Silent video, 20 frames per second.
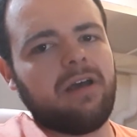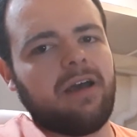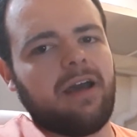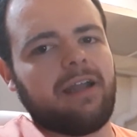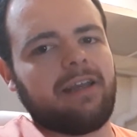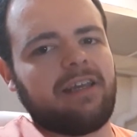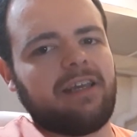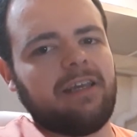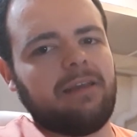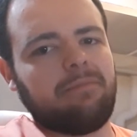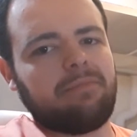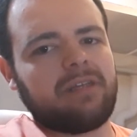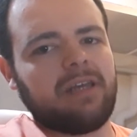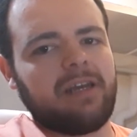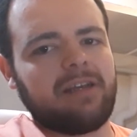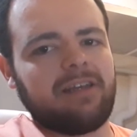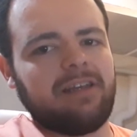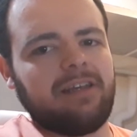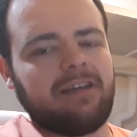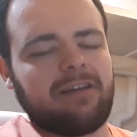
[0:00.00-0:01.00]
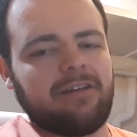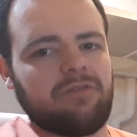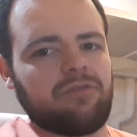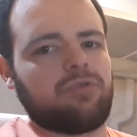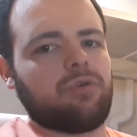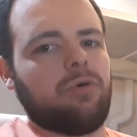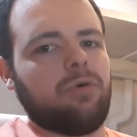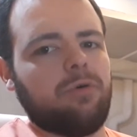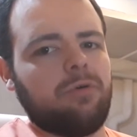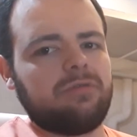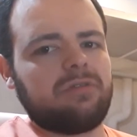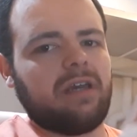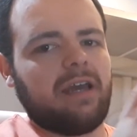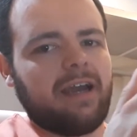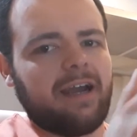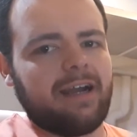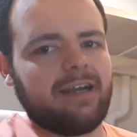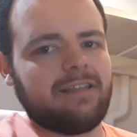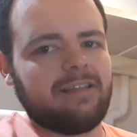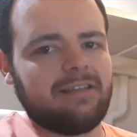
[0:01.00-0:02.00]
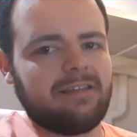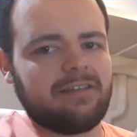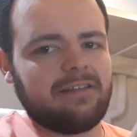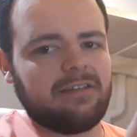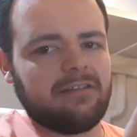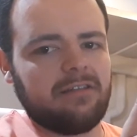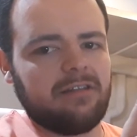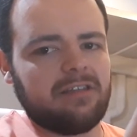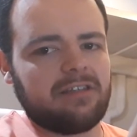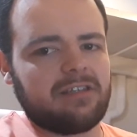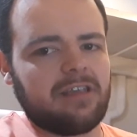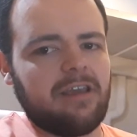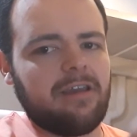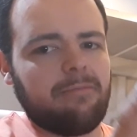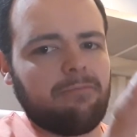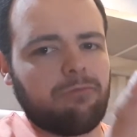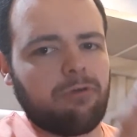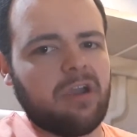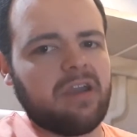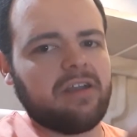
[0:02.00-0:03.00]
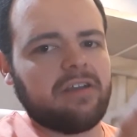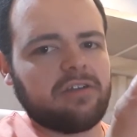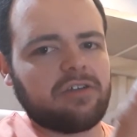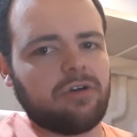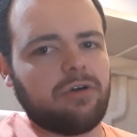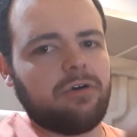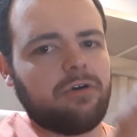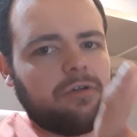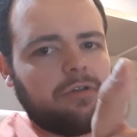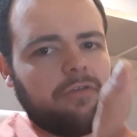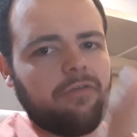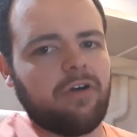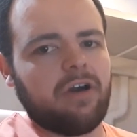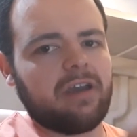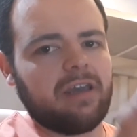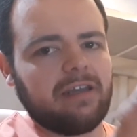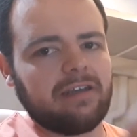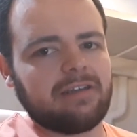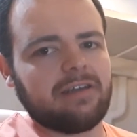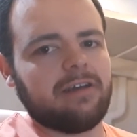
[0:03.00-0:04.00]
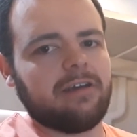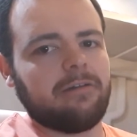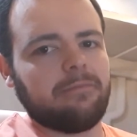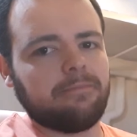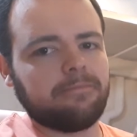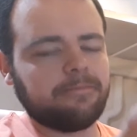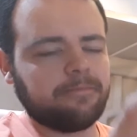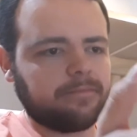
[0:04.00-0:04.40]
and keep technique controlled and the same range all the fucking time.